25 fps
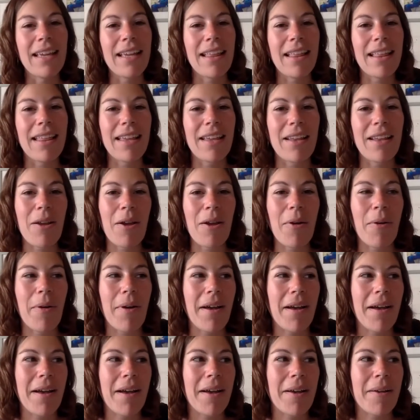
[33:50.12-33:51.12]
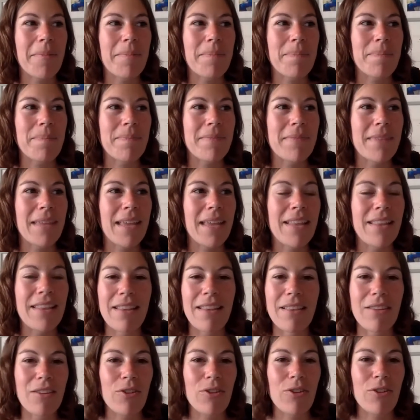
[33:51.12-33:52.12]
you know, um, and
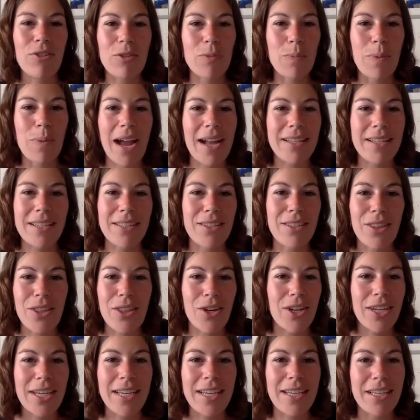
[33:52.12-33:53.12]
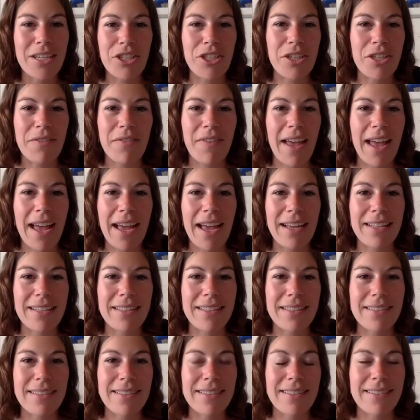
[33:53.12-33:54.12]
you just practice 30 addition
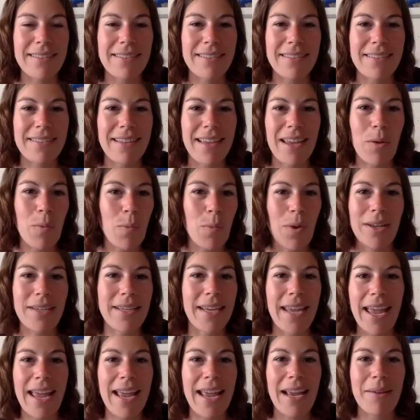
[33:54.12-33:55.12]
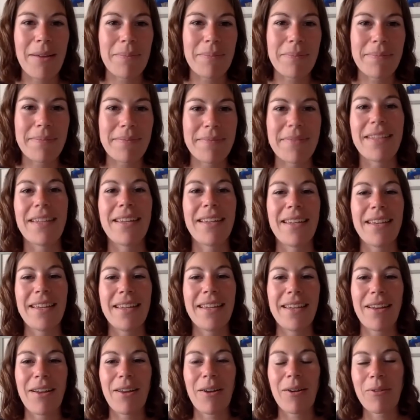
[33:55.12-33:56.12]
facts in one game,
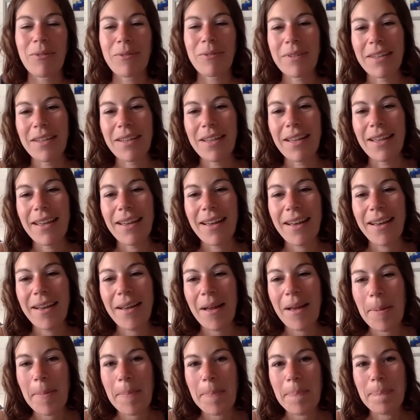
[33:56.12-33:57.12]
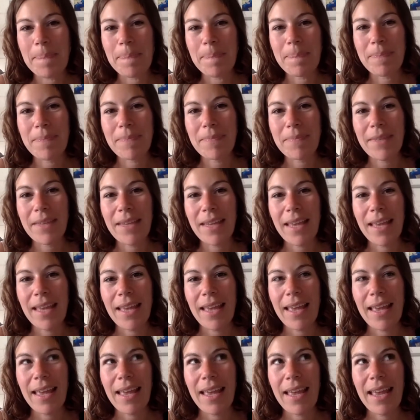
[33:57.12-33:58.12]
you know. Um,
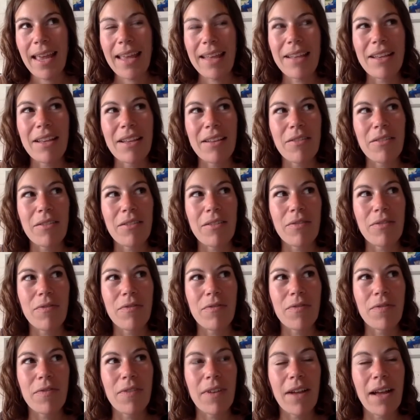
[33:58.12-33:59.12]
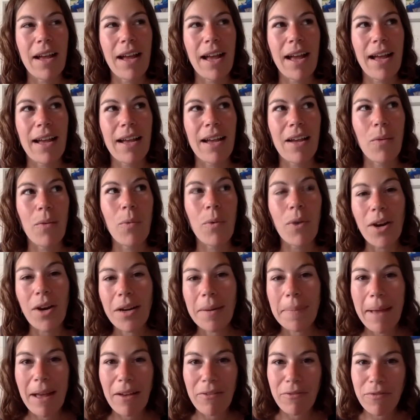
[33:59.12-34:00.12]
in a word
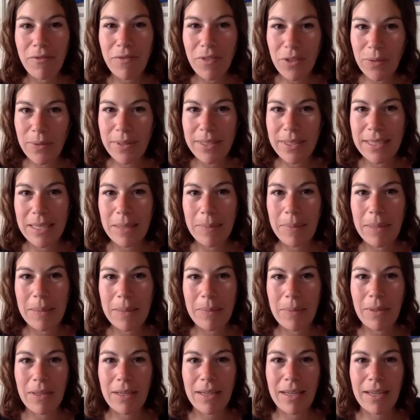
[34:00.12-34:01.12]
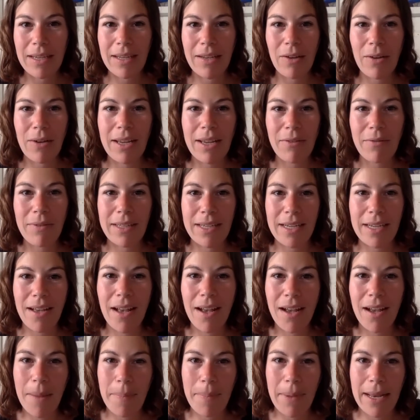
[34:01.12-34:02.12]
about fluency, people, you know, get really
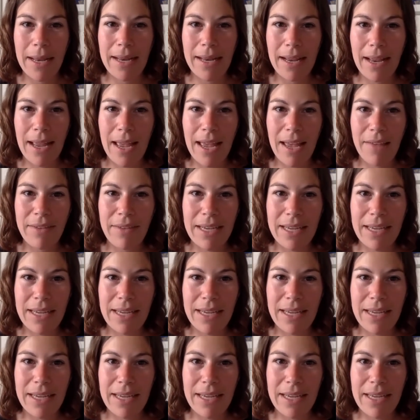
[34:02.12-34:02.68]
hung up on having